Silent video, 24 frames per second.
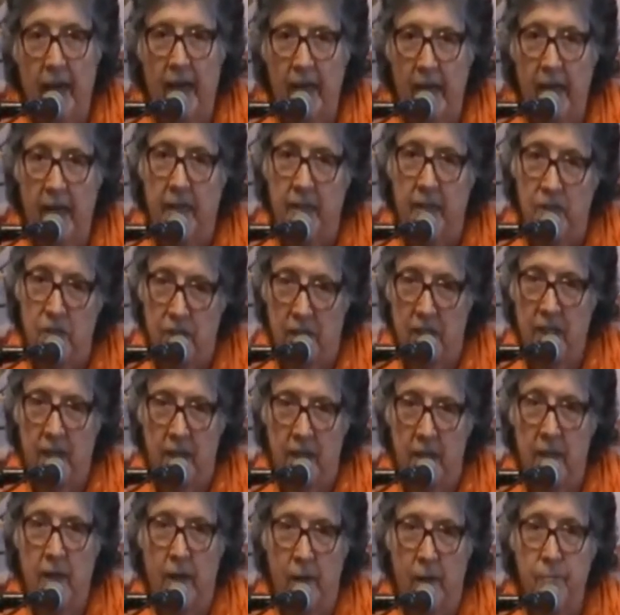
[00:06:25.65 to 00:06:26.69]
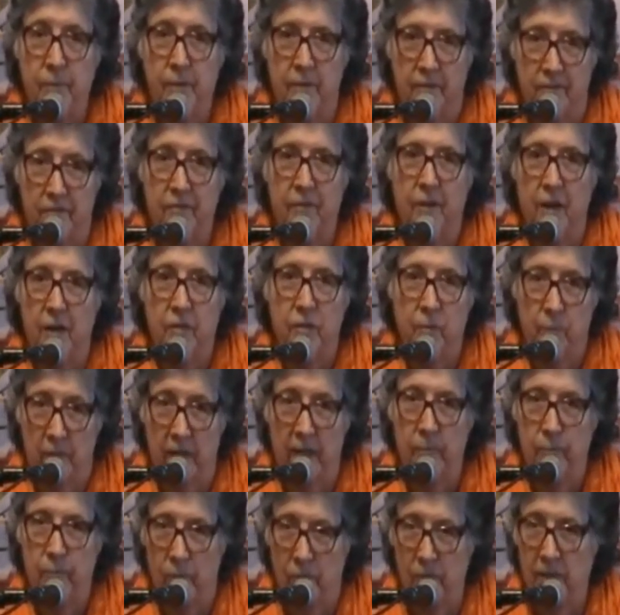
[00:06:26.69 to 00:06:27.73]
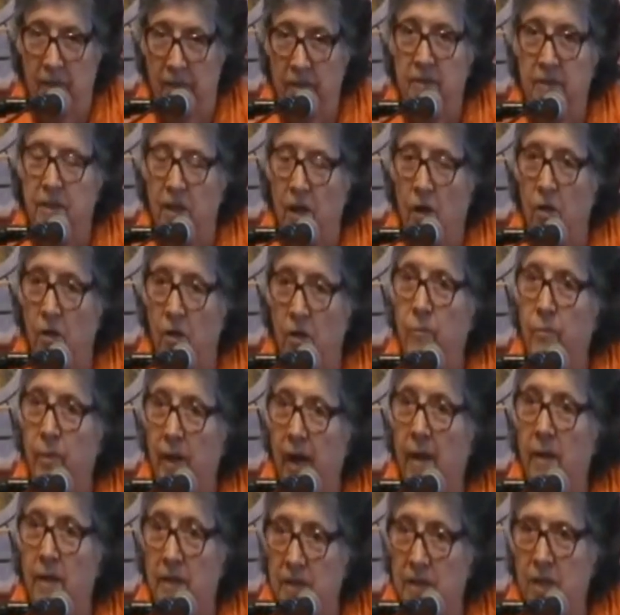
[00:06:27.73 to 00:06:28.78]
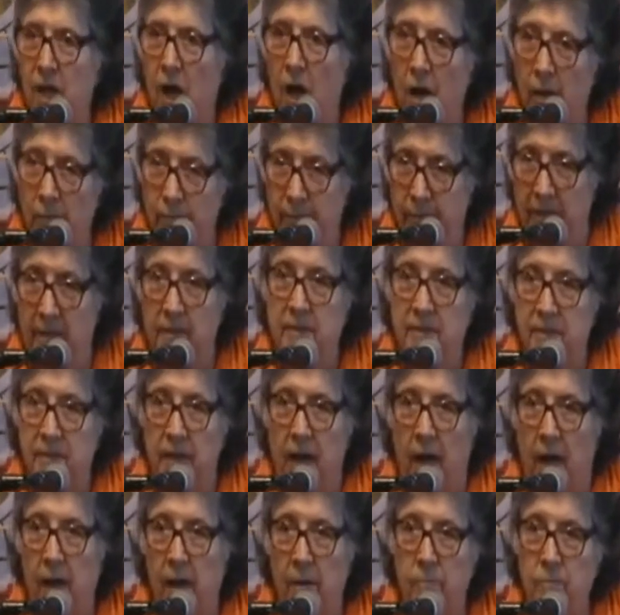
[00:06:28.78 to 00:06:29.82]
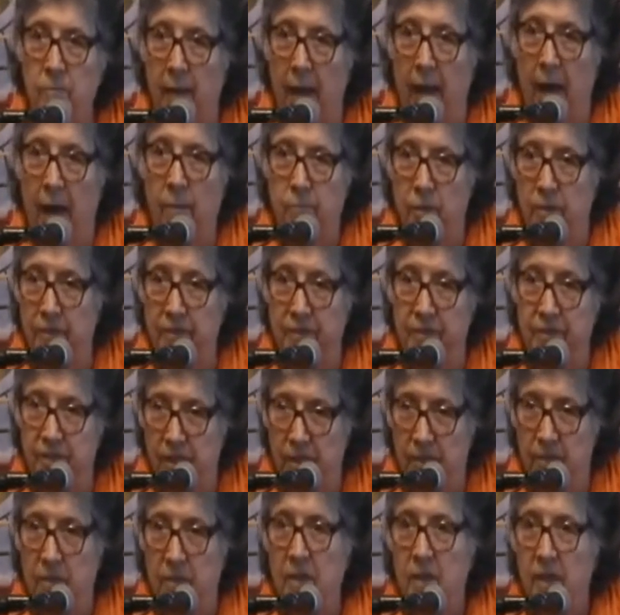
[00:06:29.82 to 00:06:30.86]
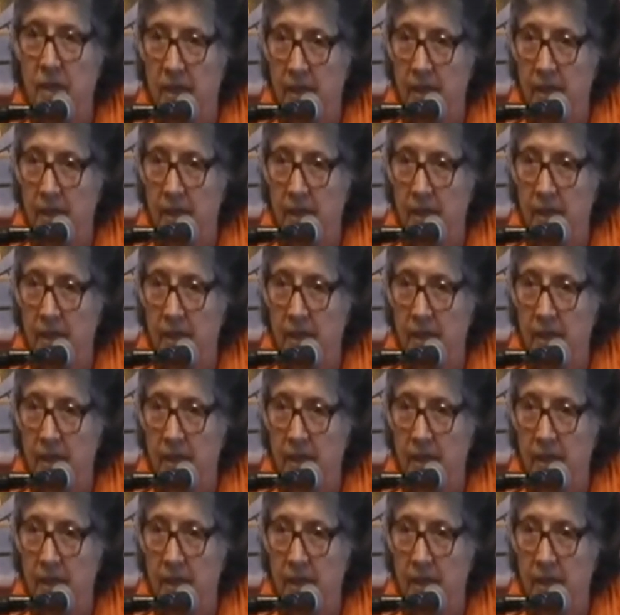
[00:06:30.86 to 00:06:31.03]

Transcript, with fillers: and to get up in front of people and talk about topics, I'm liable to,